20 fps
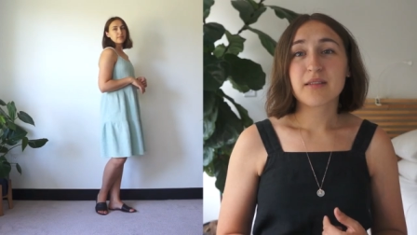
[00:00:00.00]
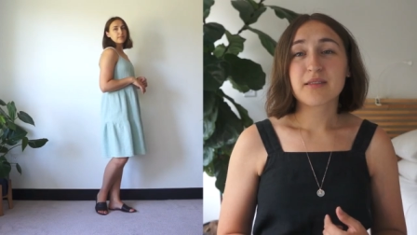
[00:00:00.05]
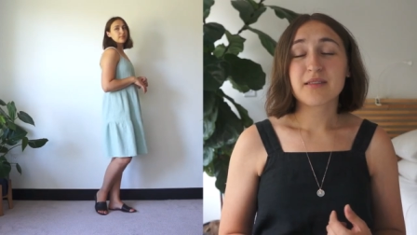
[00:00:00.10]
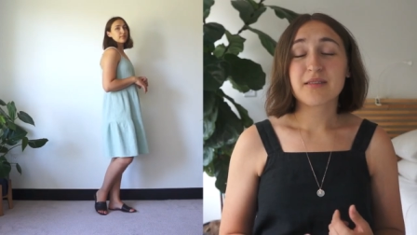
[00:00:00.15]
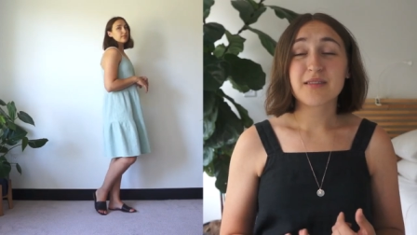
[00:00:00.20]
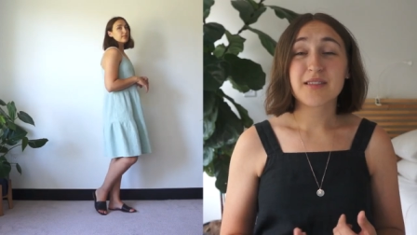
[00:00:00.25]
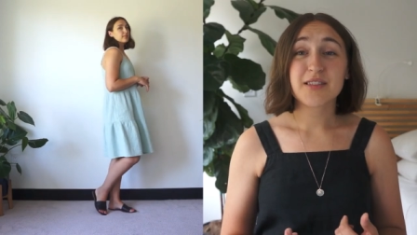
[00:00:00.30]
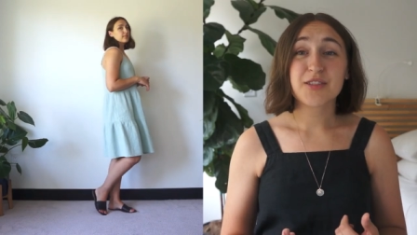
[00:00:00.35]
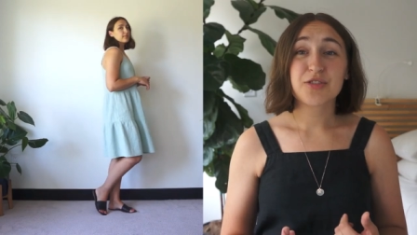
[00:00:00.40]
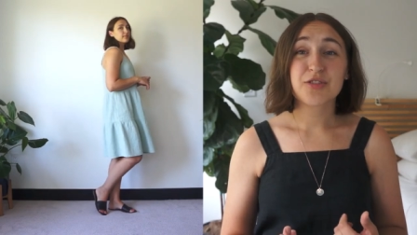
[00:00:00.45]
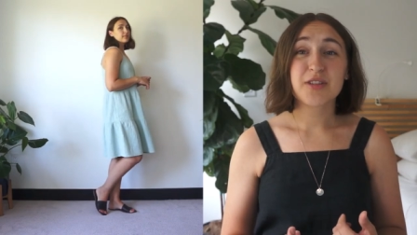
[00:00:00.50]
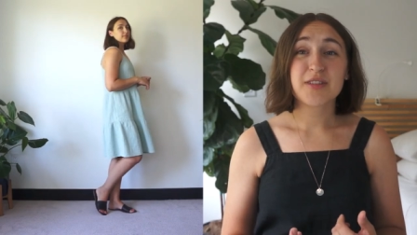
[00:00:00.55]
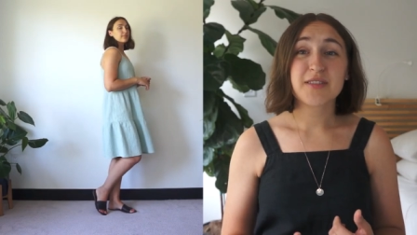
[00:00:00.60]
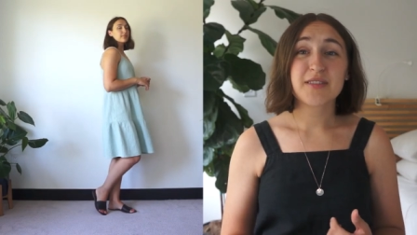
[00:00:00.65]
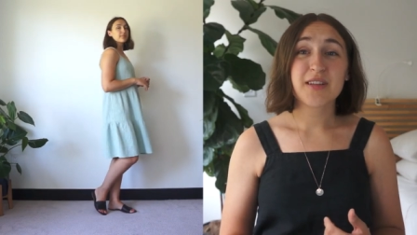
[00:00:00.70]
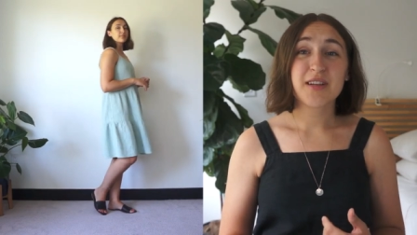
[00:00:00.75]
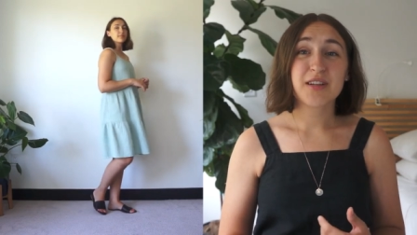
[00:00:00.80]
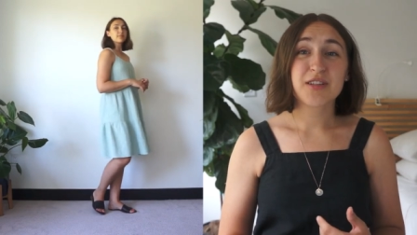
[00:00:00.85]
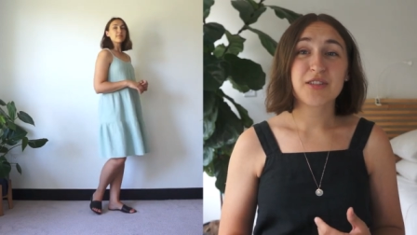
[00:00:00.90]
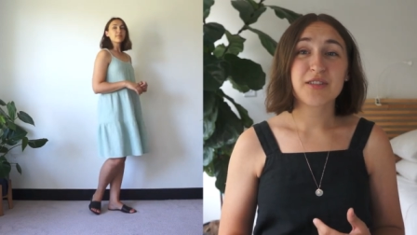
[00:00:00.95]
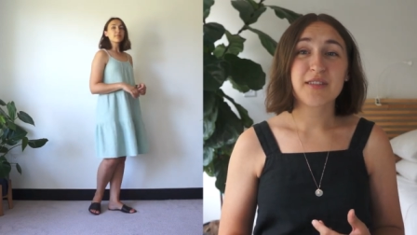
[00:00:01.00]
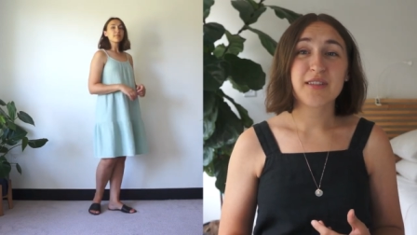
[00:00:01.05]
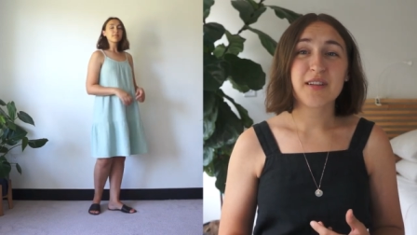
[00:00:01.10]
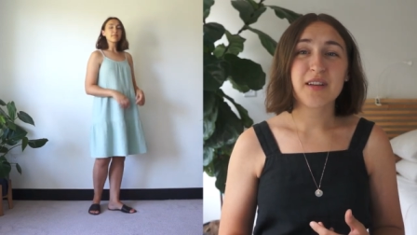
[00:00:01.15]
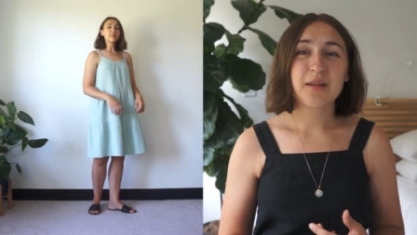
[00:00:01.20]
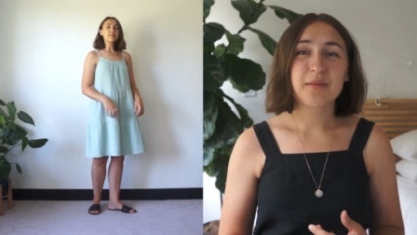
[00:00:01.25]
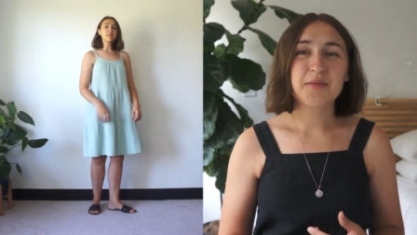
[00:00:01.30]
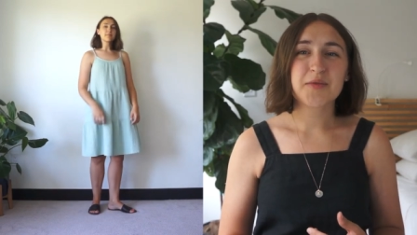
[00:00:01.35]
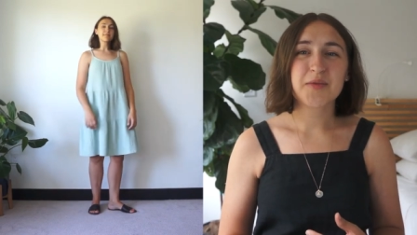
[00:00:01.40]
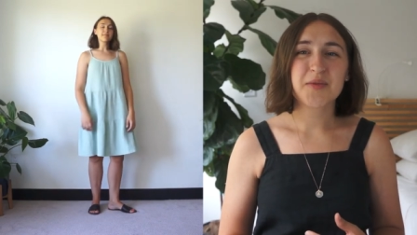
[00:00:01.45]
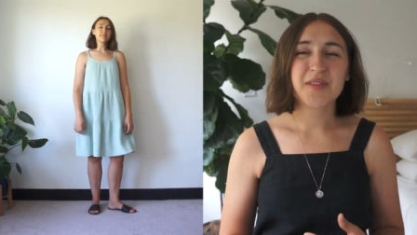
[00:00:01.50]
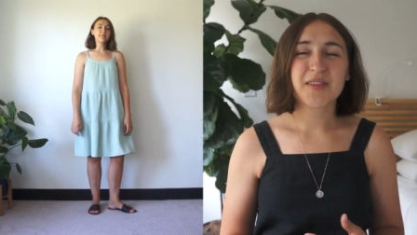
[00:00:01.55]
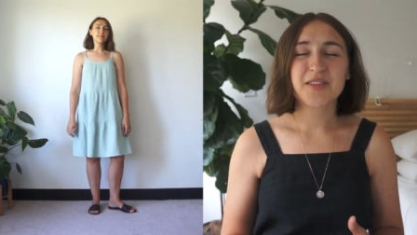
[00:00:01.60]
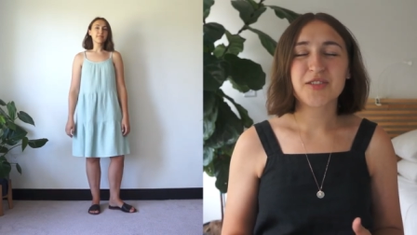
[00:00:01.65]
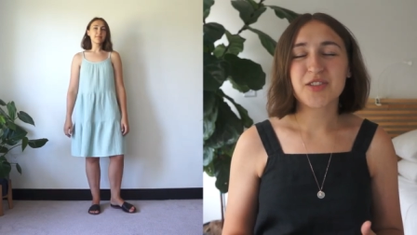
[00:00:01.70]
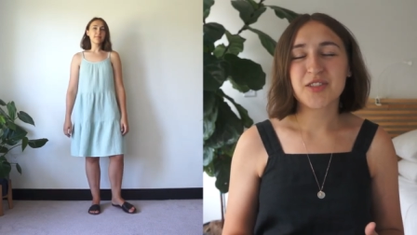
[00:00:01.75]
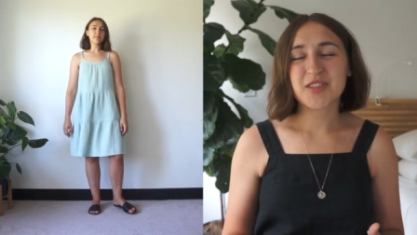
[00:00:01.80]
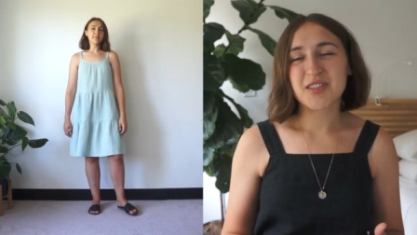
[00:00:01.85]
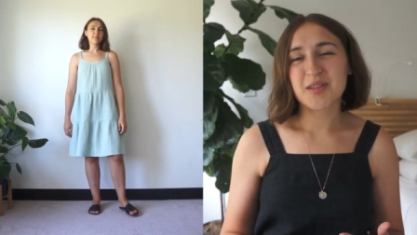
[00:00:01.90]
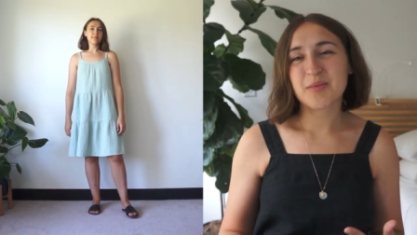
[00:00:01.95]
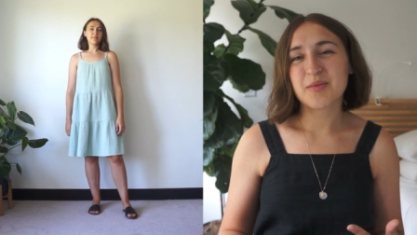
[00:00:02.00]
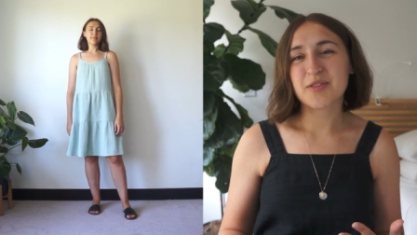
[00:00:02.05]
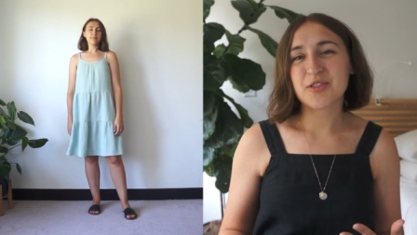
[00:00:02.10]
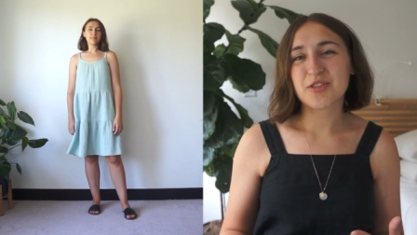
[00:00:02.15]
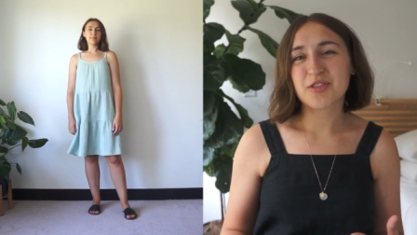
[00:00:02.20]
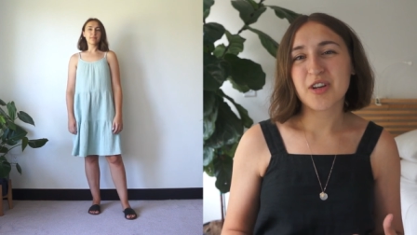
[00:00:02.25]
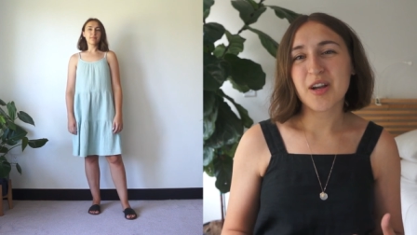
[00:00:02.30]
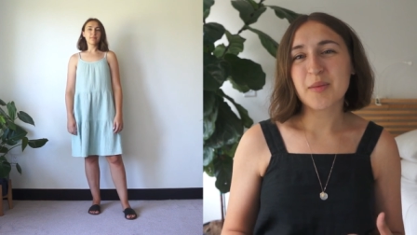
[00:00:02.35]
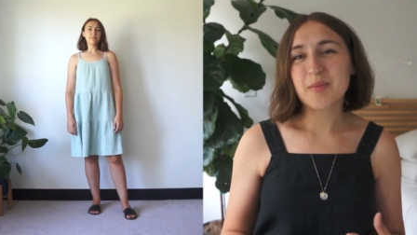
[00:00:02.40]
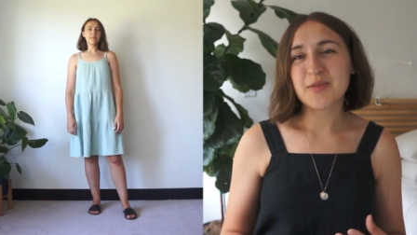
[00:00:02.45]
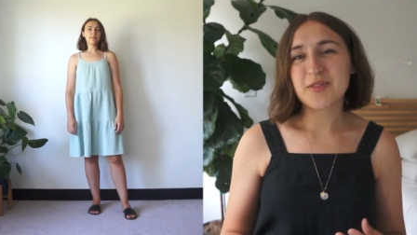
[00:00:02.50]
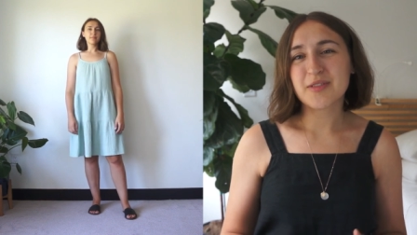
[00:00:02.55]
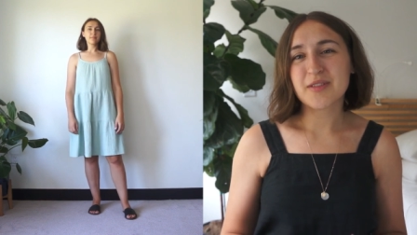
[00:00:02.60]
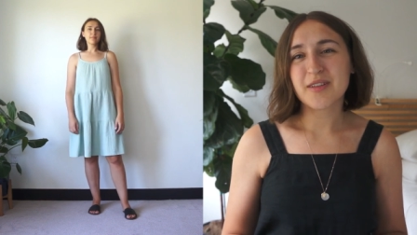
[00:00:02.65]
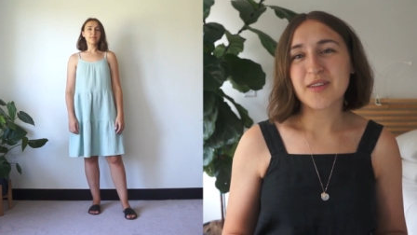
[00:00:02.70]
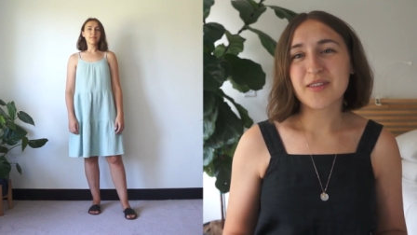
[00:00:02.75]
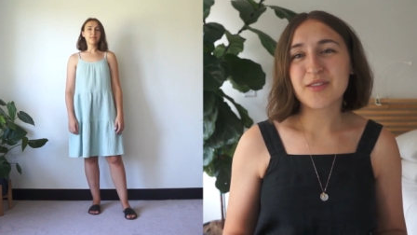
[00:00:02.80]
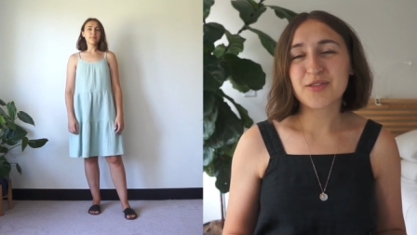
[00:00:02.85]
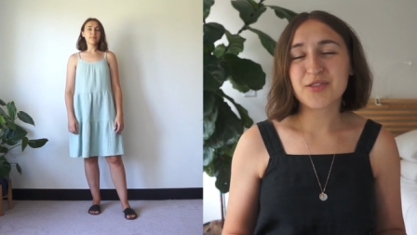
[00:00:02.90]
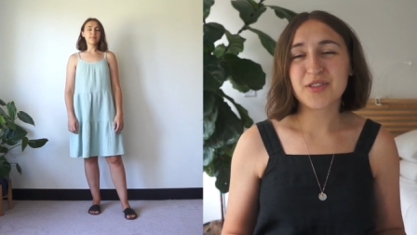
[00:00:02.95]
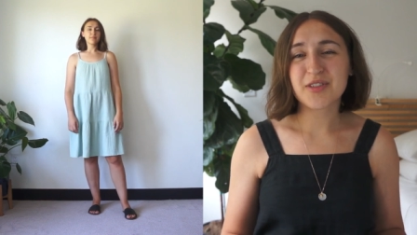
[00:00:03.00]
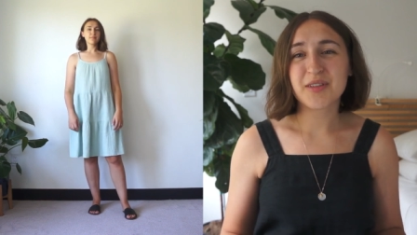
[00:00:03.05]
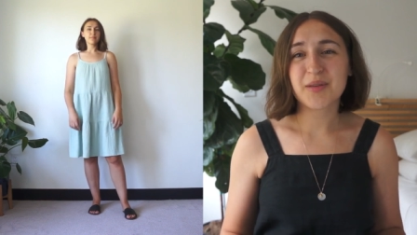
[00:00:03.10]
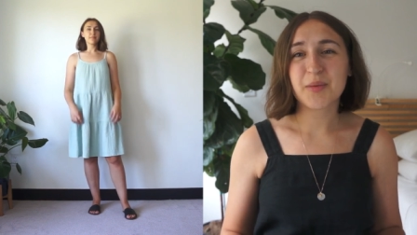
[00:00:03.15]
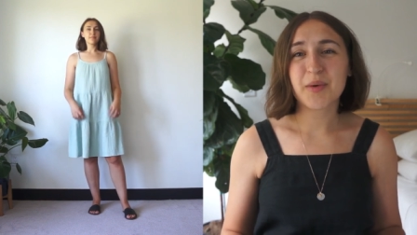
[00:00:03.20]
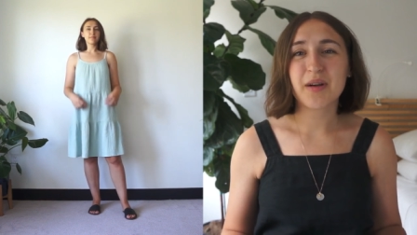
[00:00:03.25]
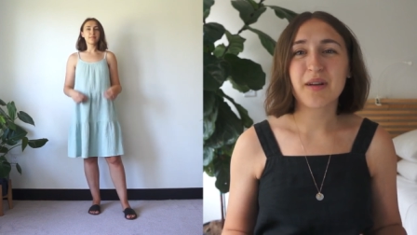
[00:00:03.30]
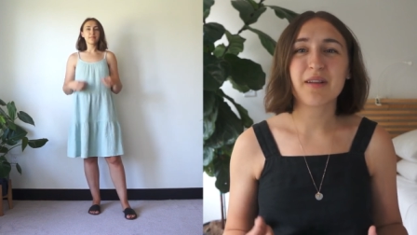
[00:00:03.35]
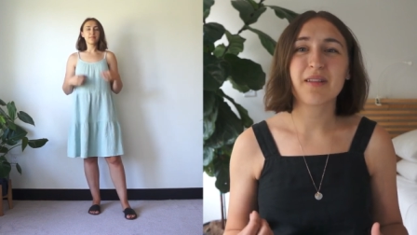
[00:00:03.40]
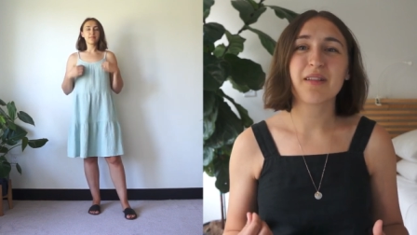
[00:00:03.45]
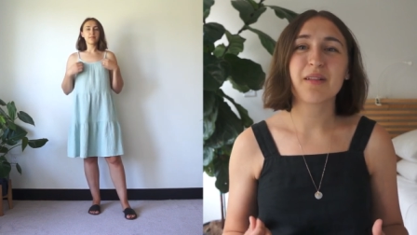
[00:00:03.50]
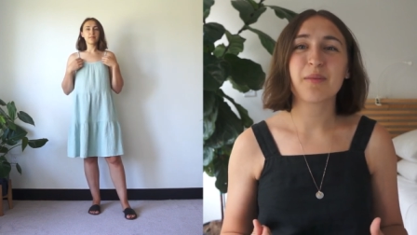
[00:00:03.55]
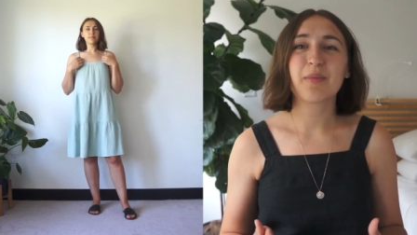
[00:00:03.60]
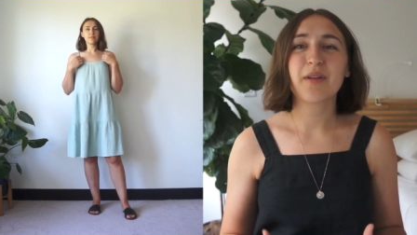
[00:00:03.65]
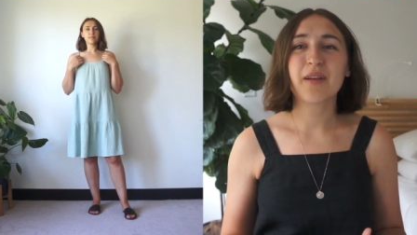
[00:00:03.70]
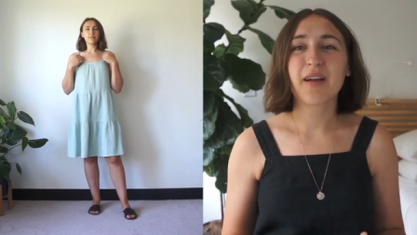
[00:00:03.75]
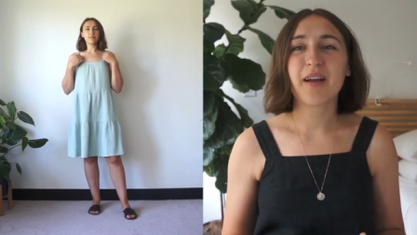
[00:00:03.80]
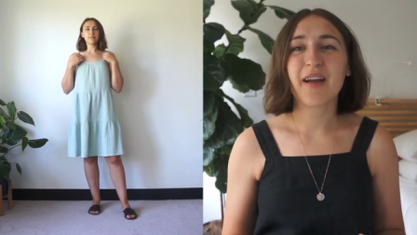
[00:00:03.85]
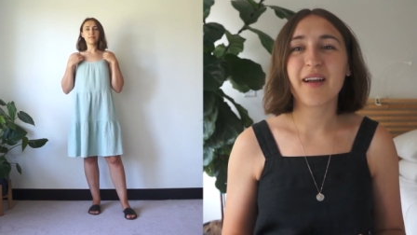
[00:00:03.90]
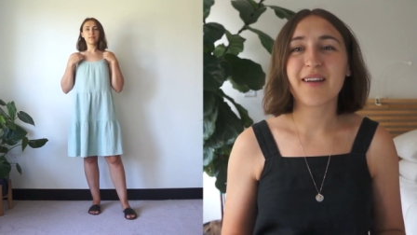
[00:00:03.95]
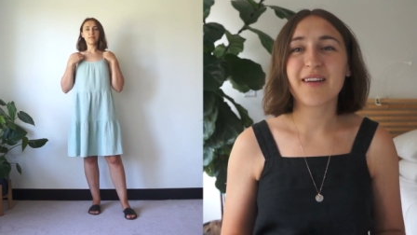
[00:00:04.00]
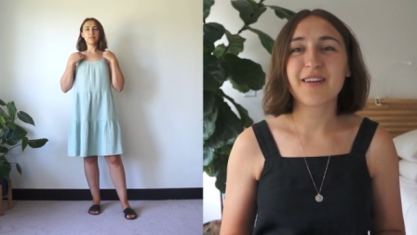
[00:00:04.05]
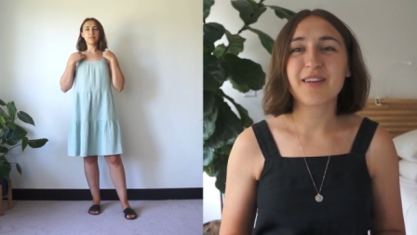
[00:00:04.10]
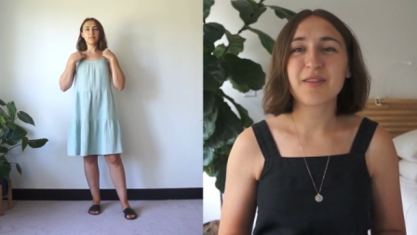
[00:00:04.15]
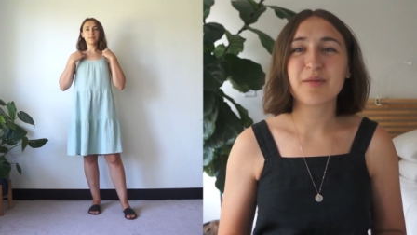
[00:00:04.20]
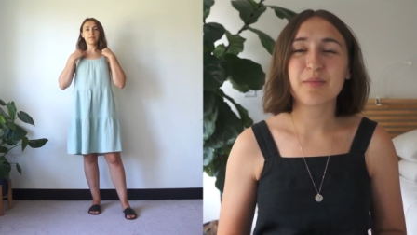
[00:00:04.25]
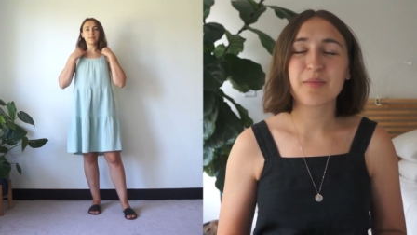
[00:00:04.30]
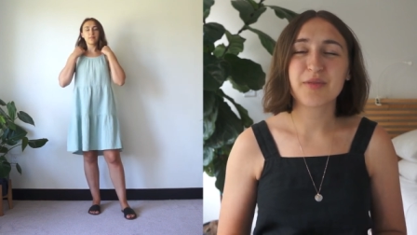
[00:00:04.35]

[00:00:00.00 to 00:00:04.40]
So this dress actually comes with adjustable straps, so I usually wear it a little bit higher,